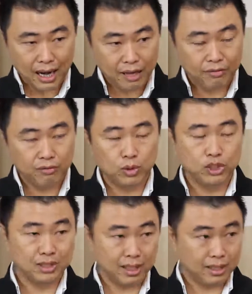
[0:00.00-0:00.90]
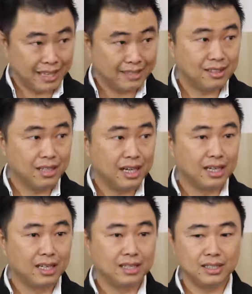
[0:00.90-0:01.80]
life, which is a destiny
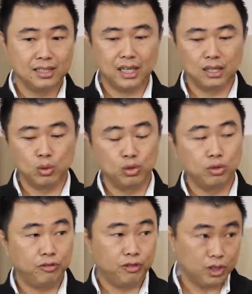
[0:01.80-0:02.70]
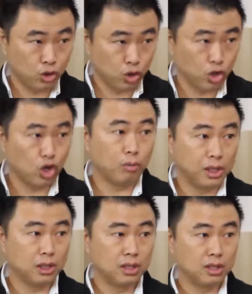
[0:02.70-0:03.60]
analysis, and also
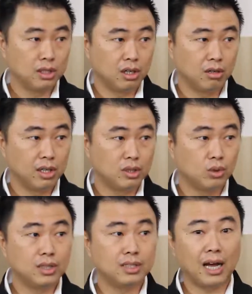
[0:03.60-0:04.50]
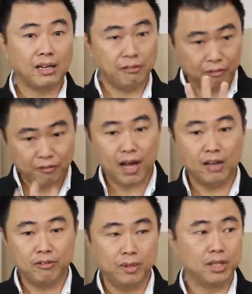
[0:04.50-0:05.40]
physiognomy. Alright, so these are the
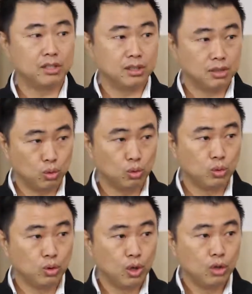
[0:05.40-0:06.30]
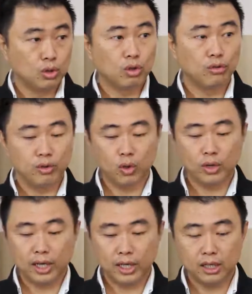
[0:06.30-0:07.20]
5 major schools. So if you
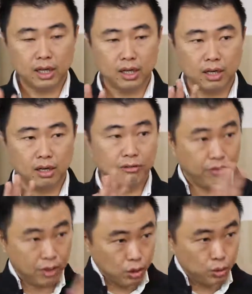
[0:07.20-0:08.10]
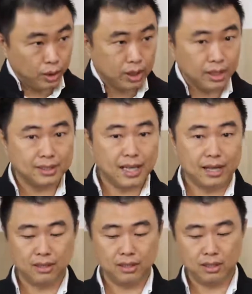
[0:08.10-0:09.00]
look at it, feng shui is
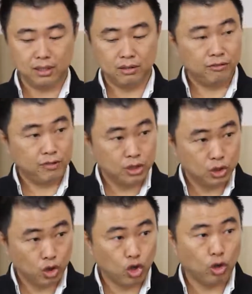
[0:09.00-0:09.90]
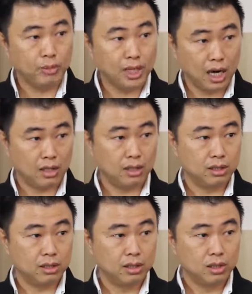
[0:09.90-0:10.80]
under the physiognomy art.
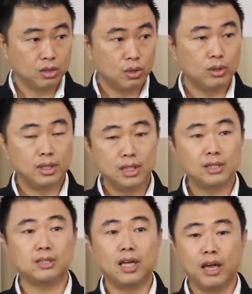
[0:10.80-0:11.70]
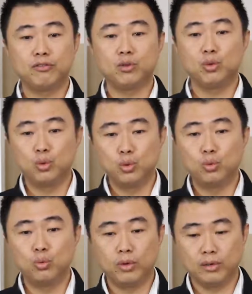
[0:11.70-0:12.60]
So this have to
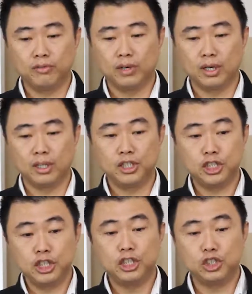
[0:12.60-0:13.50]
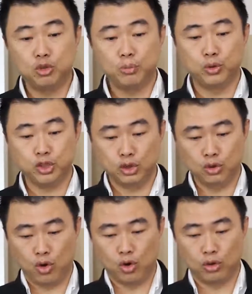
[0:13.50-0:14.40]
do with qi distribution
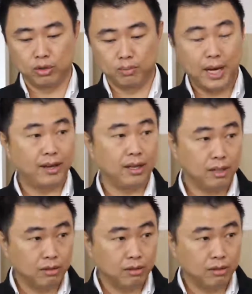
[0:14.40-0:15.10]
on planet